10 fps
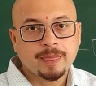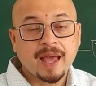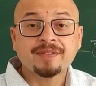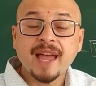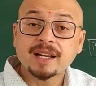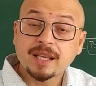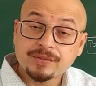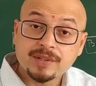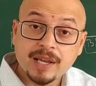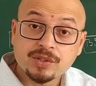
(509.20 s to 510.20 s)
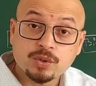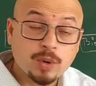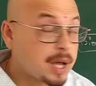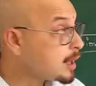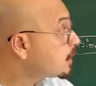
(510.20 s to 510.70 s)
And that gives rise
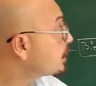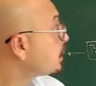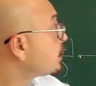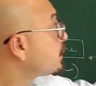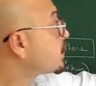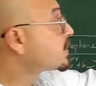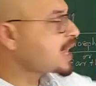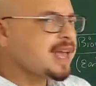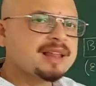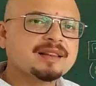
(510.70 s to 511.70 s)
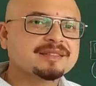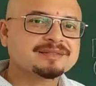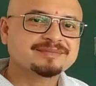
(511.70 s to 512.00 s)
to a cell.